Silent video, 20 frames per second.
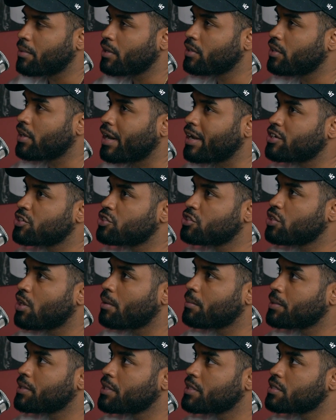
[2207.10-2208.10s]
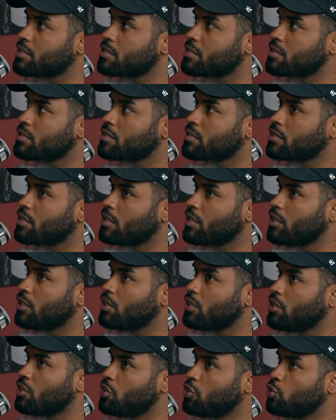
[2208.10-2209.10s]
my brother actually taught me this.
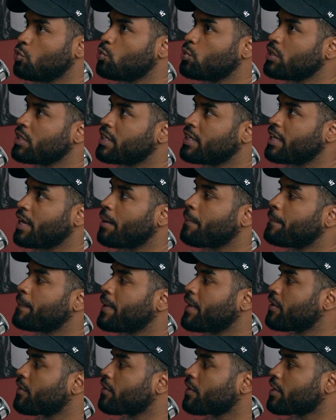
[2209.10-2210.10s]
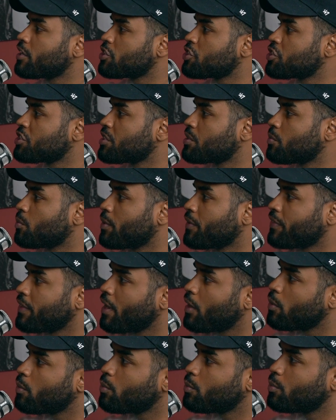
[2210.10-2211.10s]
You can get better at shit
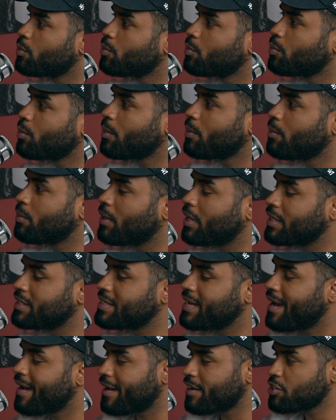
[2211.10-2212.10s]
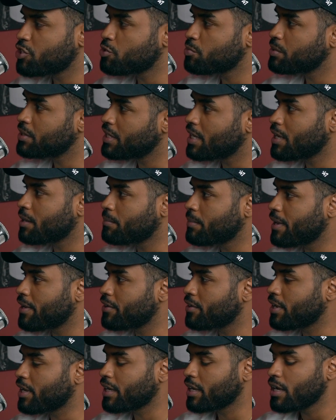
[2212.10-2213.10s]
without like tangibly
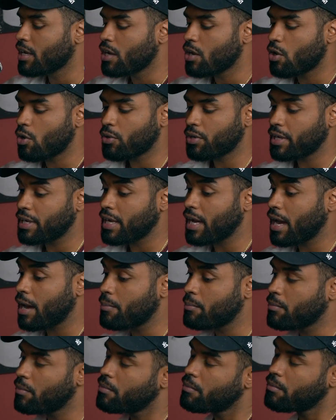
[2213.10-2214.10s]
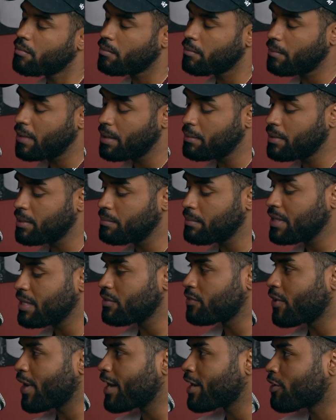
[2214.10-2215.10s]
getting better. Like maybe
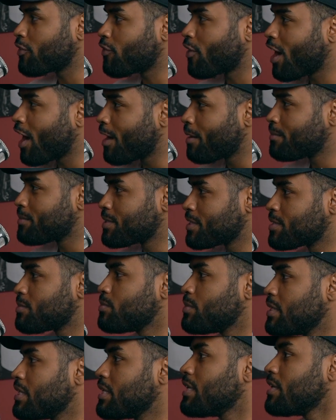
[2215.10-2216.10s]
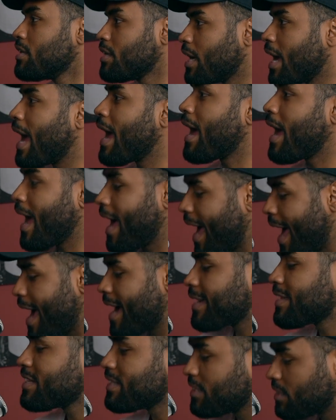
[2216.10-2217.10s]
me writing rhymes is me
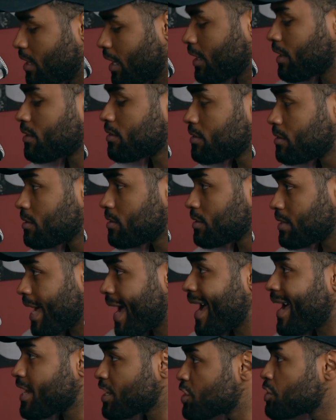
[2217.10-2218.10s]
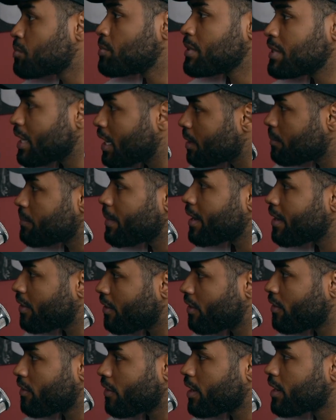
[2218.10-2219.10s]
like tangibly getting
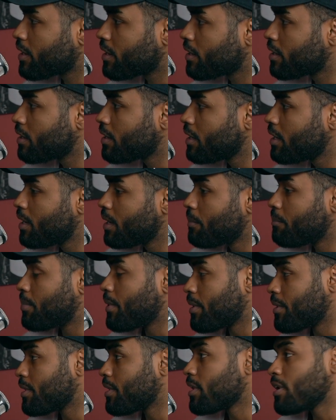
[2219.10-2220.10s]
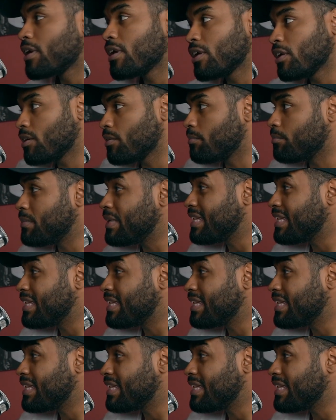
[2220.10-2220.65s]
better at writing, but